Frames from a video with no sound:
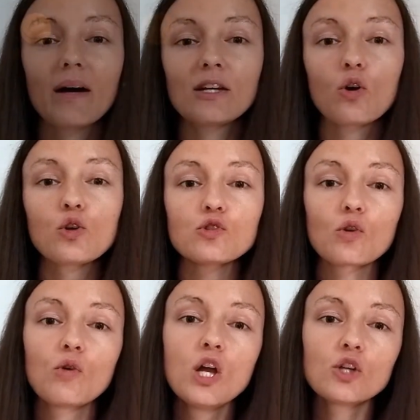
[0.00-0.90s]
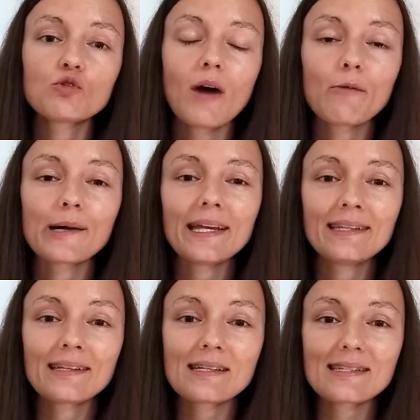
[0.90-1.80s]
but also to our
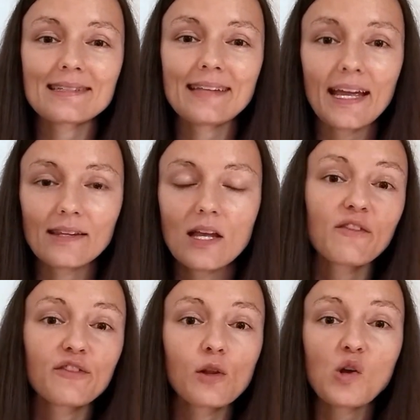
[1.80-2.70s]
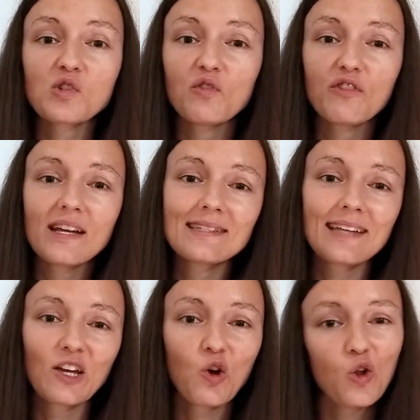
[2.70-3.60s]
inner state. Philosopher and
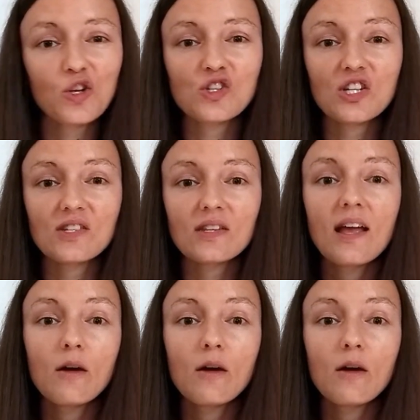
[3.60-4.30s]
psychologist